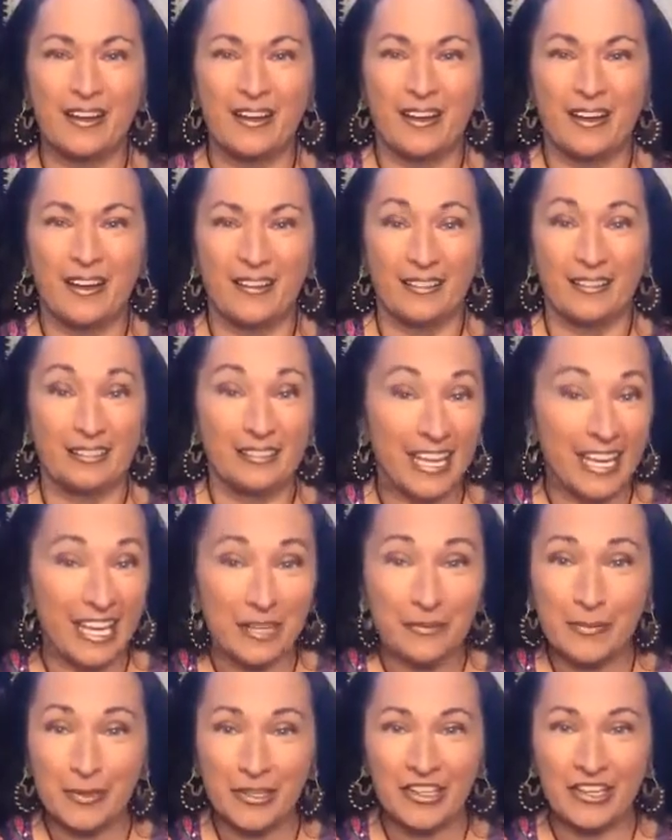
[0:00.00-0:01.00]

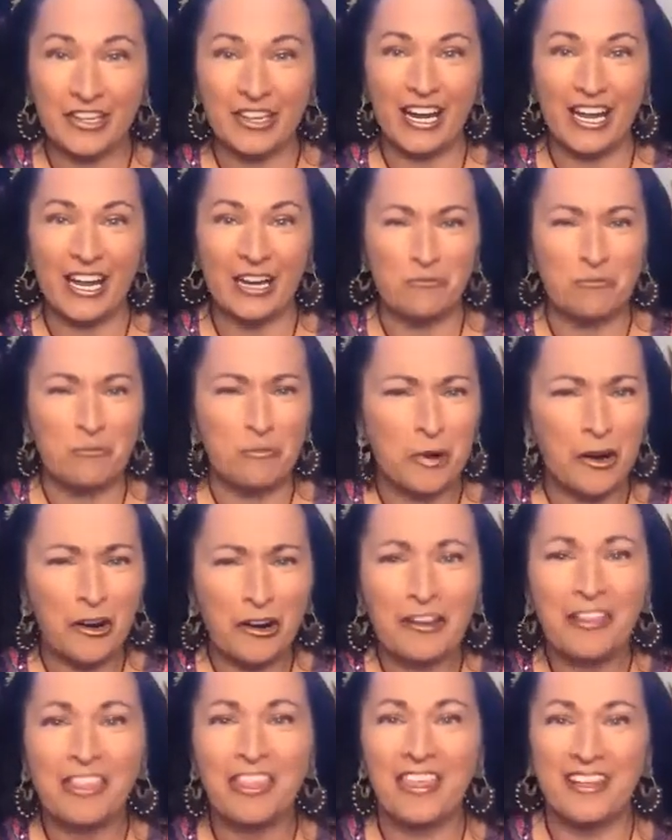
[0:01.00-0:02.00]
labor and
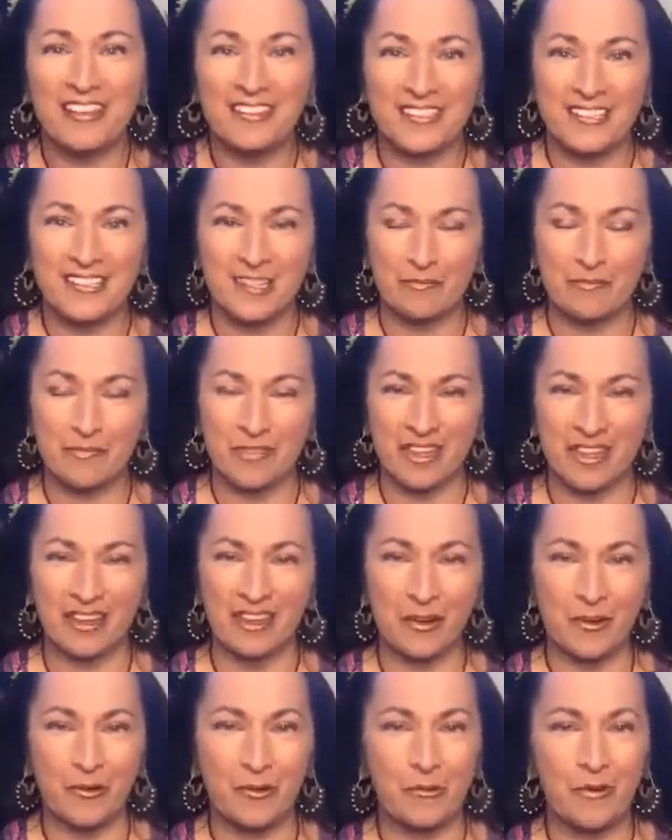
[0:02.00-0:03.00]
birthing
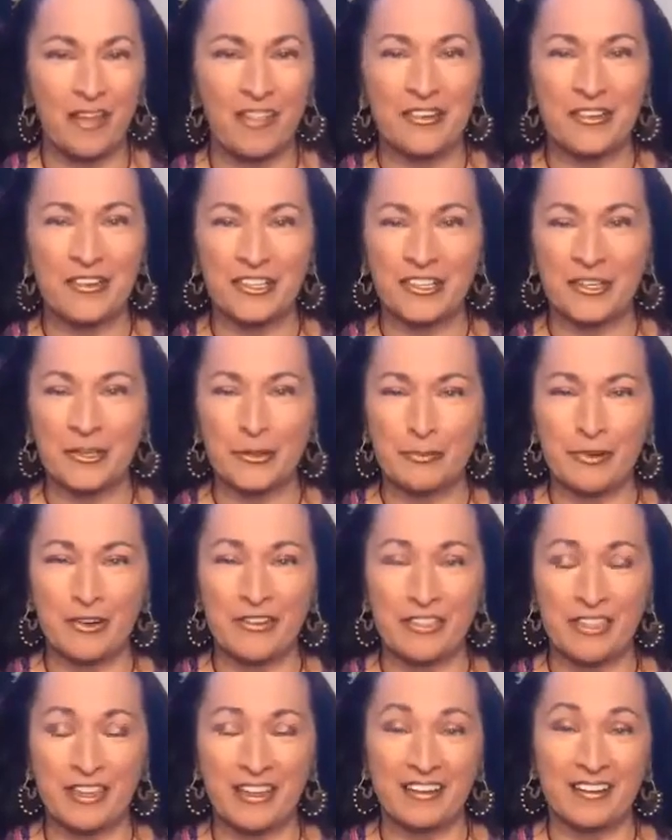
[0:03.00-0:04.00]
something, whether you're
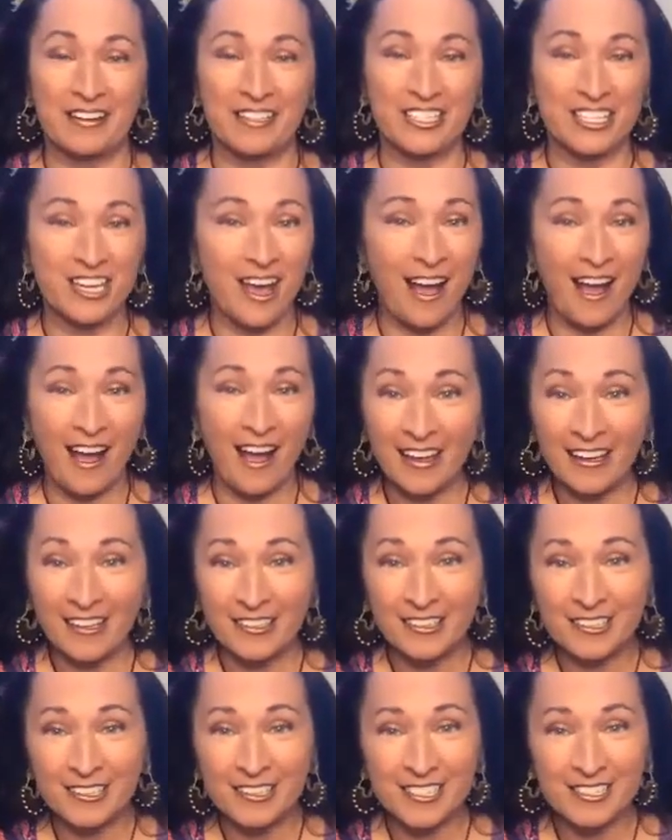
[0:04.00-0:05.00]
birthing a
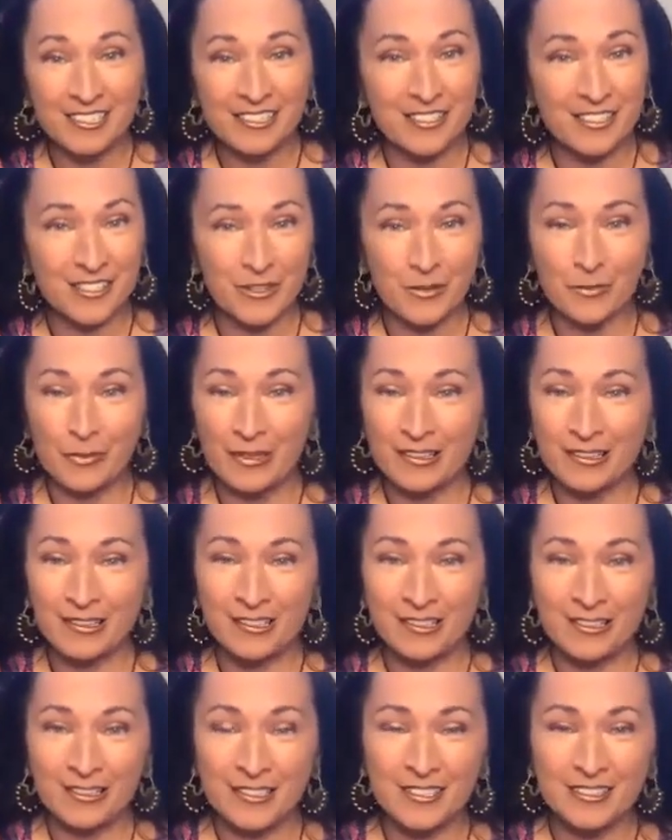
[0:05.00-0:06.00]
child into the
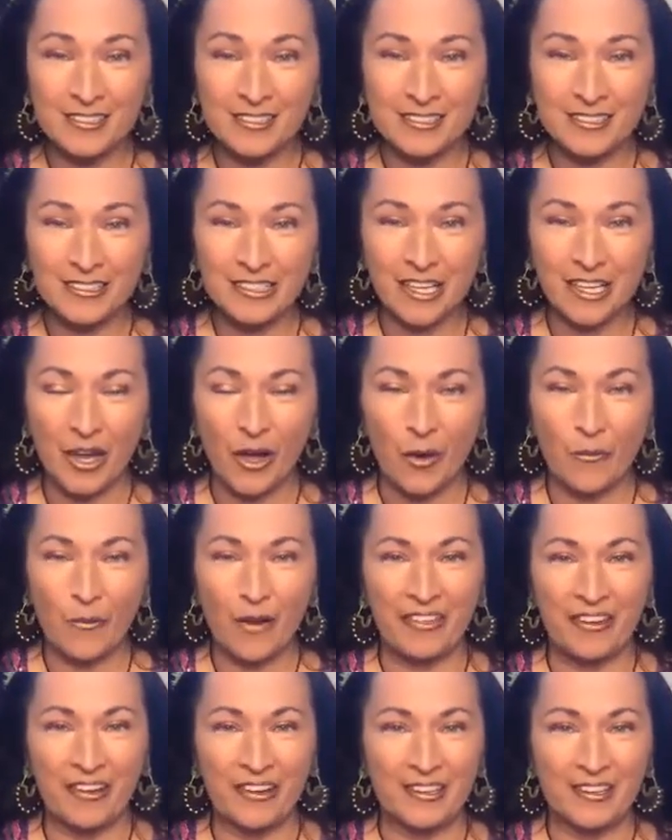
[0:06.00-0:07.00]
world,
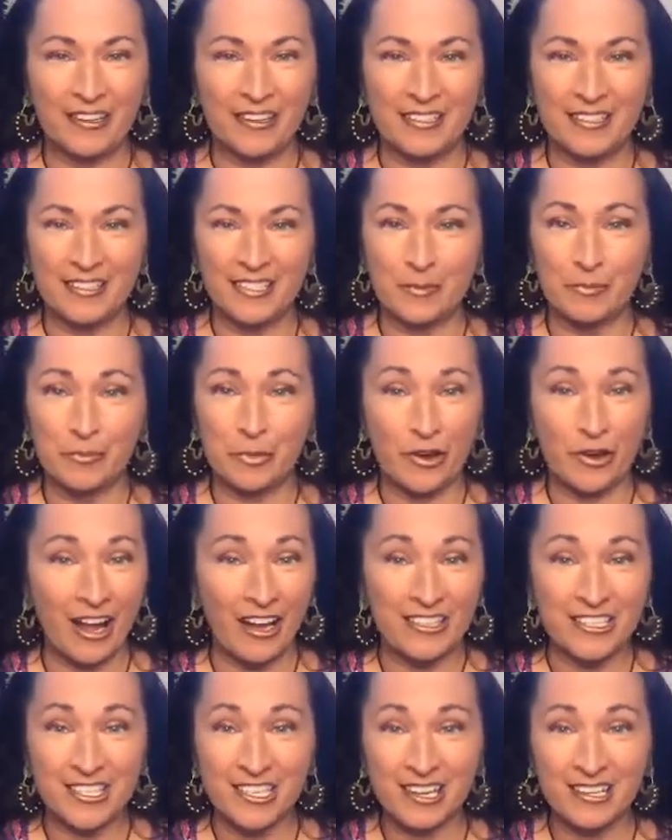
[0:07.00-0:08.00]
whether it's a
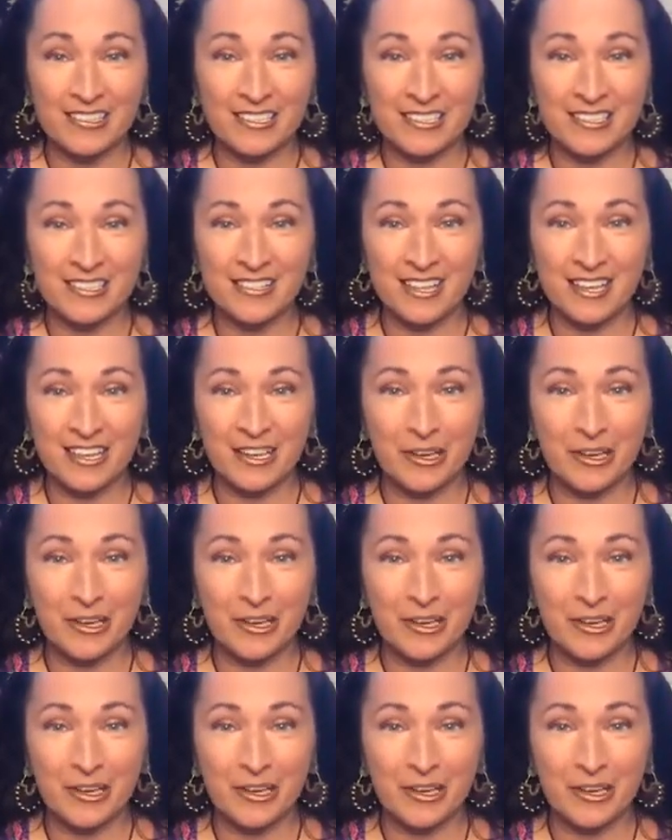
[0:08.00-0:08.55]
project that you